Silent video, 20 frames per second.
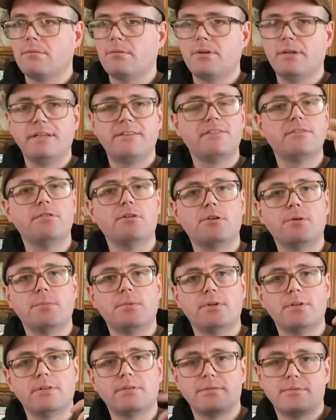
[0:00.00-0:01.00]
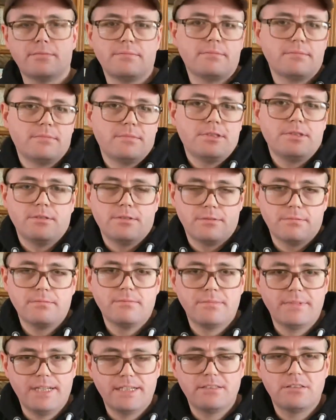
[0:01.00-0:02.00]
it's normal. So
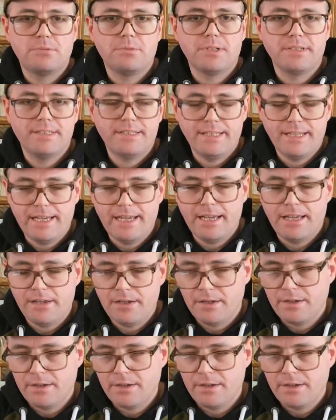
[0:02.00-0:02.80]
that's what they